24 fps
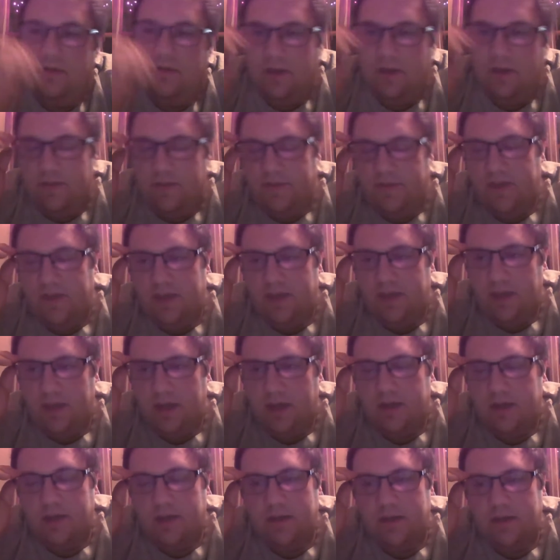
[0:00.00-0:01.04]
I think
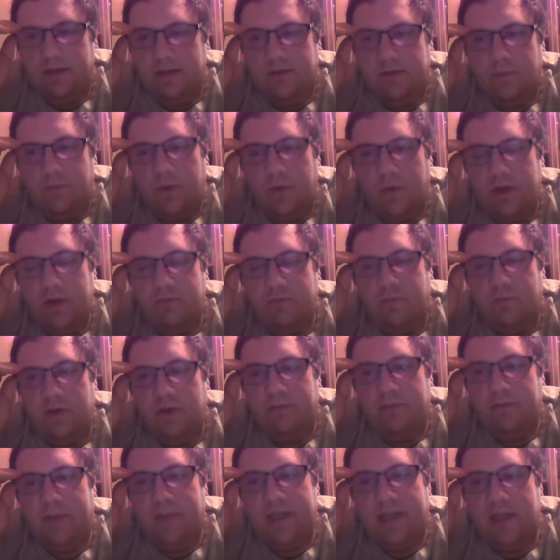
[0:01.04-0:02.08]
one
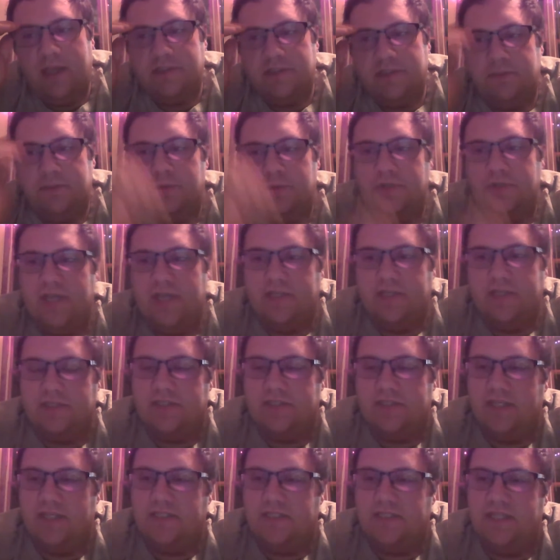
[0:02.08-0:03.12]
of my customers has a
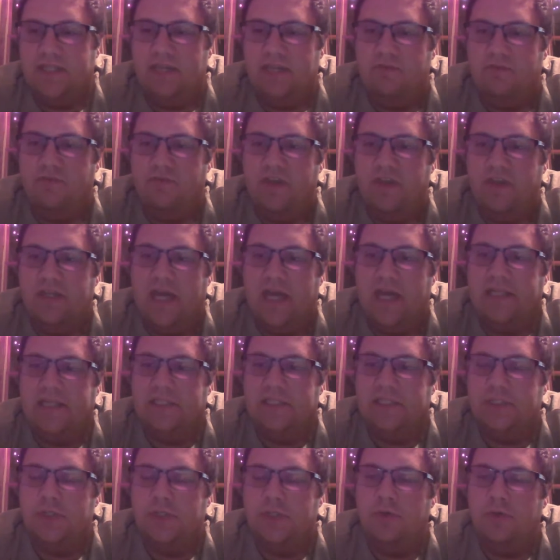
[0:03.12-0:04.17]

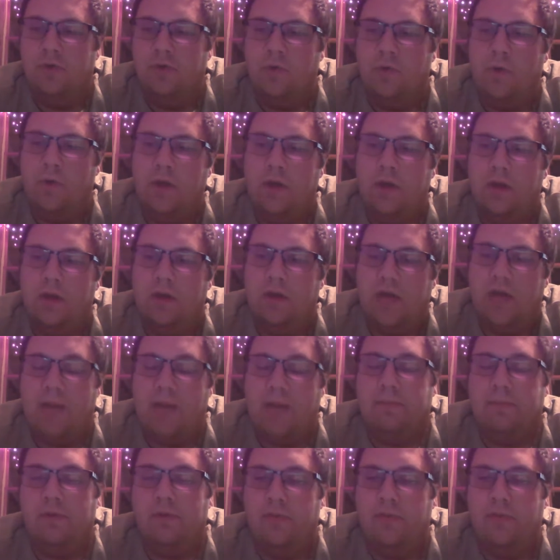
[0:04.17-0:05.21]
16V92. A
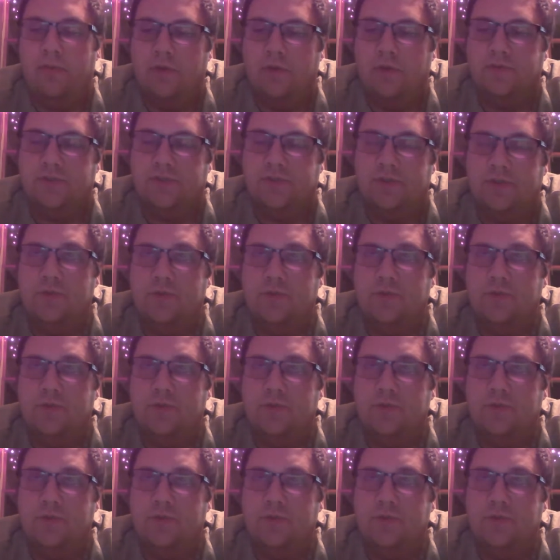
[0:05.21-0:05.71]
couple of those,